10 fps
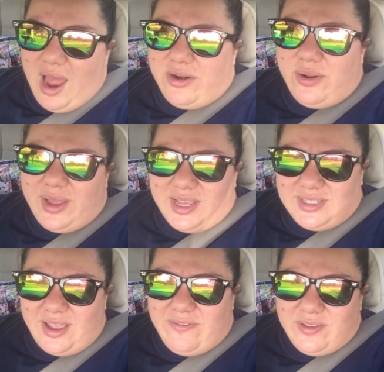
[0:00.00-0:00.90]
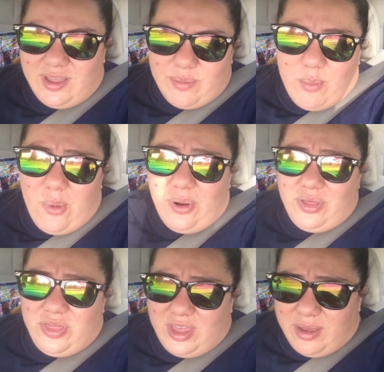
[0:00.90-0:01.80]
I don't know, I guess I feel like more
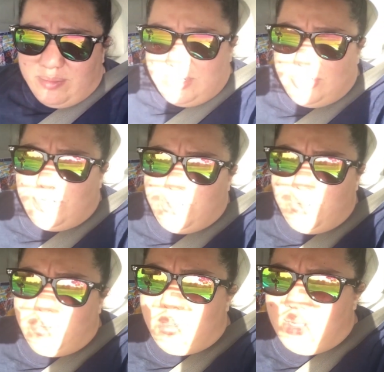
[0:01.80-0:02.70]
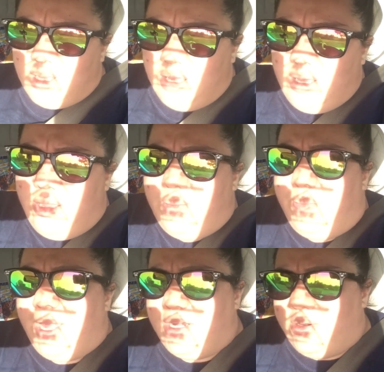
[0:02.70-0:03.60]
themed to
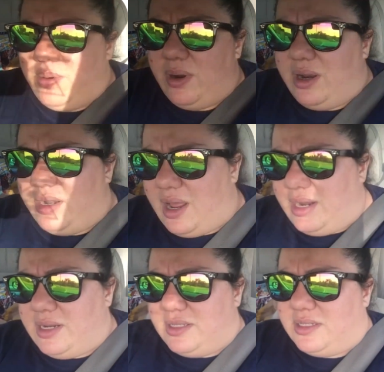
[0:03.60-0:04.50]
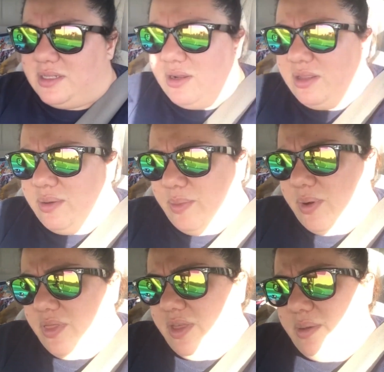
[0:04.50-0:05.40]
Pandora, not necessarily
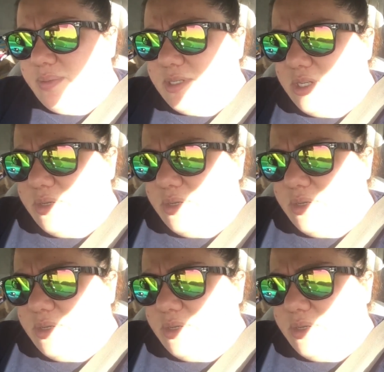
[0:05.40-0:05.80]
more themed